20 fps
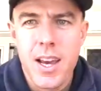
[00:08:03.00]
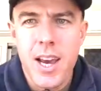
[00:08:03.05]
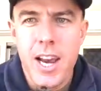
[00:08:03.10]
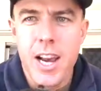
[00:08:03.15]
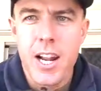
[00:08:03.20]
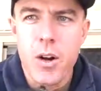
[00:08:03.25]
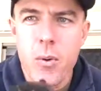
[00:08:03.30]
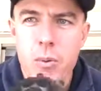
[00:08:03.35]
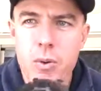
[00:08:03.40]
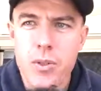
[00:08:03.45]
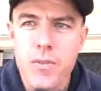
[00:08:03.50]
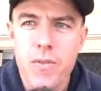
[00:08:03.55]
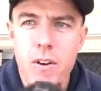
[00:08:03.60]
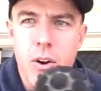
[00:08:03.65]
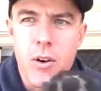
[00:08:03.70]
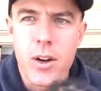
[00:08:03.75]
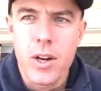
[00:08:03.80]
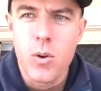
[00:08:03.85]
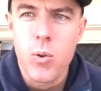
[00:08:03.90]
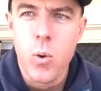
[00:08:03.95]
And it was
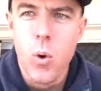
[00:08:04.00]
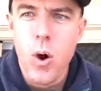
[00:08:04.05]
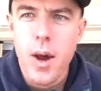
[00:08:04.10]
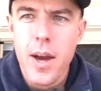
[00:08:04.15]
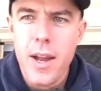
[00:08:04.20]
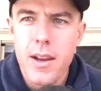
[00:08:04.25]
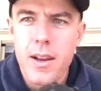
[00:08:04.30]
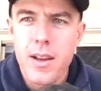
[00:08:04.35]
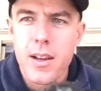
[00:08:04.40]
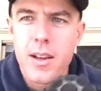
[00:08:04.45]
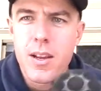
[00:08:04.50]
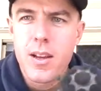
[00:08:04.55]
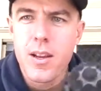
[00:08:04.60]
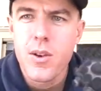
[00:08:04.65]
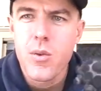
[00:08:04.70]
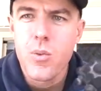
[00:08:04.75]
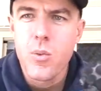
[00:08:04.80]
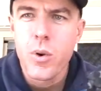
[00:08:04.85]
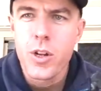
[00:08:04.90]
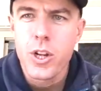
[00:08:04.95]
very quiet
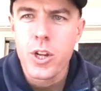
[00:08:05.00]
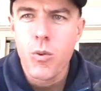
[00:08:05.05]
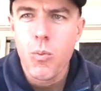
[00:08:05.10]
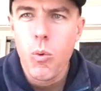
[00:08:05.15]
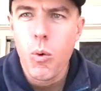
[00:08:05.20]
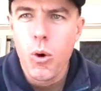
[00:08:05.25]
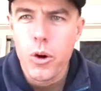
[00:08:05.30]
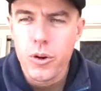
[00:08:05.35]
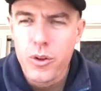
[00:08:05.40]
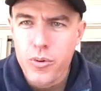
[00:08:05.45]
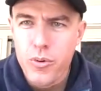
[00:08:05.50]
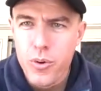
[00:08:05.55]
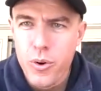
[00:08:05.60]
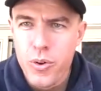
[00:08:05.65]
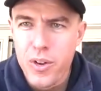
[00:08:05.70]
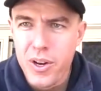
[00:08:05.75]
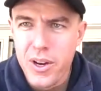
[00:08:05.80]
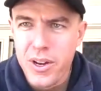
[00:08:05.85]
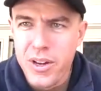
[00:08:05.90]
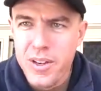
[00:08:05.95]
when you walk through
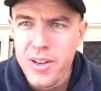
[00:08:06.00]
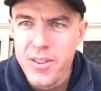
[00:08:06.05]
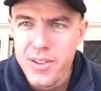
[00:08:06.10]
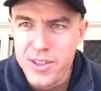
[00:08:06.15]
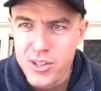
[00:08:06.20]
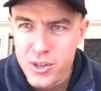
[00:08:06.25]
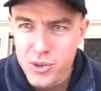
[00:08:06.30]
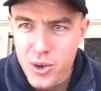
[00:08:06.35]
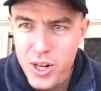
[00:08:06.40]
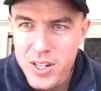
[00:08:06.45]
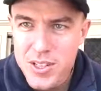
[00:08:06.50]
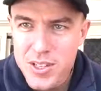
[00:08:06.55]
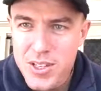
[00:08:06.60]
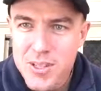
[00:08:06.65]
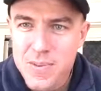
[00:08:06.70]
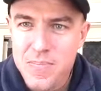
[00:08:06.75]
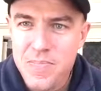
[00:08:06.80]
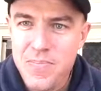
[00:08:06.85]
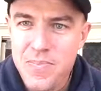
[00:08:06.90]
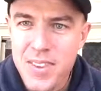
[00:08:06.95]
the
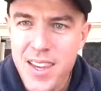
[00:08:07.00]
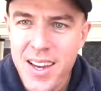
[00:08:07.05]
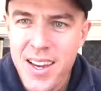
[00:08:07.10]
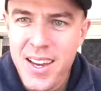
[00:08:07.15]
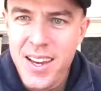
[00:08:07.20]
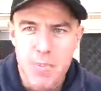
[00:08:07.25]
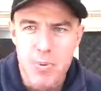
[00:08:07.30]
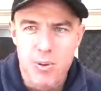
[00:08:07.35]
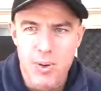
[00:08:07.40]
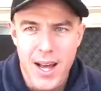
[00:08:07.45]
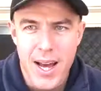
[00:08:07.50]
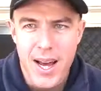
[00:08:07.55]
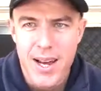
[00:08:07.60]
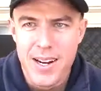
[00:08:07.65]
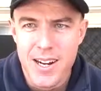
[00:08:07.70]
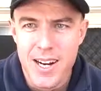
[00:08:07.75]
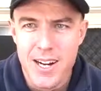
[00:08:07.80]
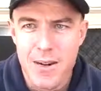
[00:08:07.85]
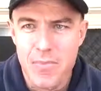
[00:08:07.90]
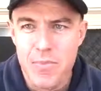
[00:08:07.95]
streets. People
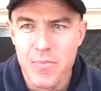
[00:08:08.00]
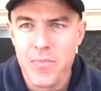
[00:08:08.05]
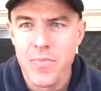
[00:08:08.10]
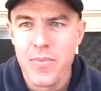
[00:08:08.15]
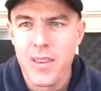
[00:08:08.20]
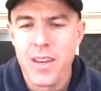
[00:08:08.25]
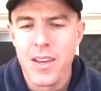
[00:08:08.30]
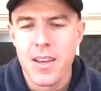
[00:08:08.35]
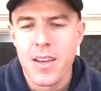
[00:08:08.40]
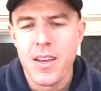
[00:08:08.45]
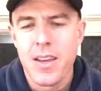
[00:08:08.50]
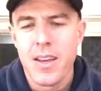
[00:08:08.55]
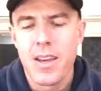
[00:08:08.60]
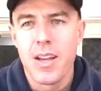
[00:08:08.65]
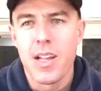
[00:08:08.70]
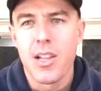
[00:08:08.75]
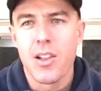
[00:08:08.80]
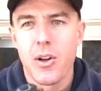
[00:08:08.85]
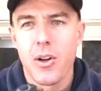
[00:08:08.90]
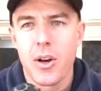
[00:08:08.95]
had
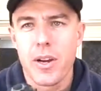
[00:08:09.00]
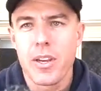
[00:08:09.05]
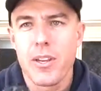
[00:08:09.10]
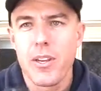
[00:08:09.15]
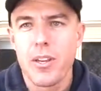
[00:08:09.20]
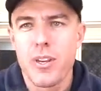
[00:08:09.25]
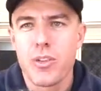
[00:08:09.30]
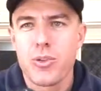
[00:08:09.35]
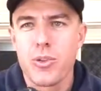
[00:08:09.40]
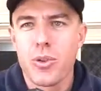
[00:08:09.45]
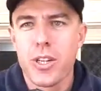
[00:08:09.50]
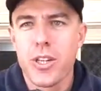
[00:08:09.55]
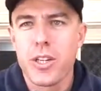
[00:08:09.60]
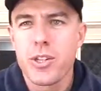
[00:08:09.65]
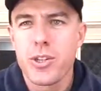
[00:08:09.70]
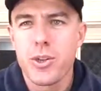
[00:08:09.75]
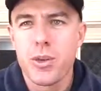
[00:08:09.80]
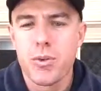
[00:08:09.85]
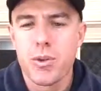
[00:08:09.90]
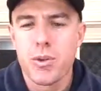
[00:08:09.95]
like your
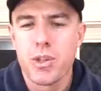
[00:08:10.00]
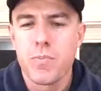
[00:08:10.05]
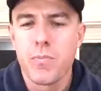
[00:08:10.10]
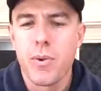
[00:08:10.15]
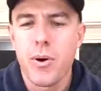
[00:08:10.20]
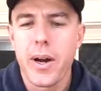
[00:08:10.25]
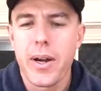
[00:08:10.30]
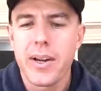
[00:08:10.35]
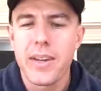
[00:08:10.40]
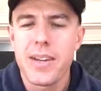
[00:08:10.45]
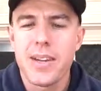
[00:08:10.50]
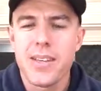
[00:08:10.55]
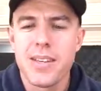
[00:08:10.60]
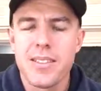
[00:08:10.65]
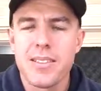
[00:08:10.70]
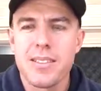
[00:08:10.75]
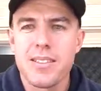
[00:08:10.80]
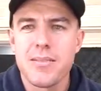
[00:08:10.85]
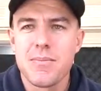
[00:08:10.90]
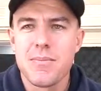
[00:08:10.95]
traditional spike
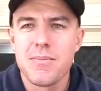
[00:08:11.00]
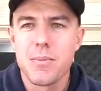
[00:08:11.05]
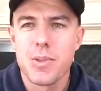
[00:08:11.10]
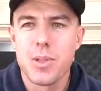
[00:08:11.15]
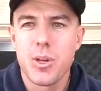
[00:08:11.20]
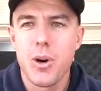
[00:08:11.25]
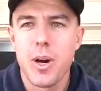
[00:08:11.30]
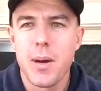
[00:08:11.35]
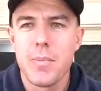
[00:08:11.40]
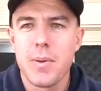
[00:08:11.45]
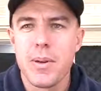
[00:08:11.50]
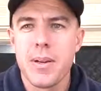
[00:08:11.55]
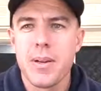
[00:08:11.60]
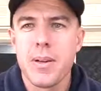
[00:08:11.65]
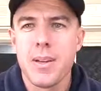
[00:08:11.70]
type